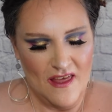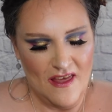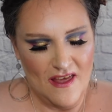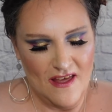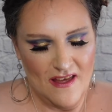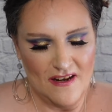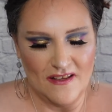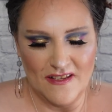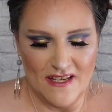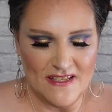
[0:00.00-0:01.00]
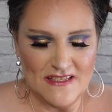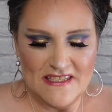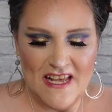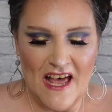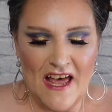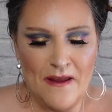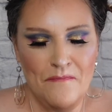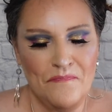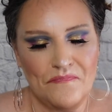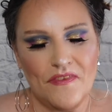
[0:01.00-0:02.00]
And on the inside,
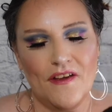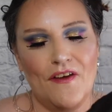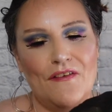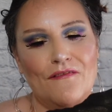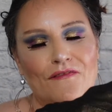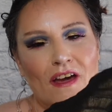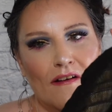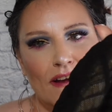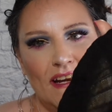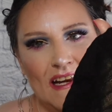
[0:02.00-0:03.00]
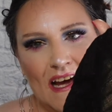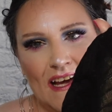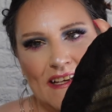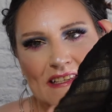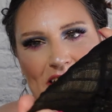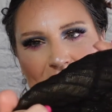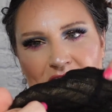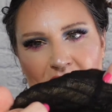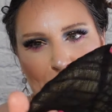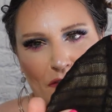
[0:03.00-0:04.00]
very nice
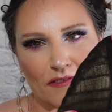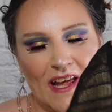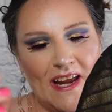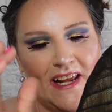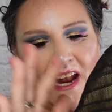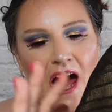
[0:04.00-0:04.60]
type of lining.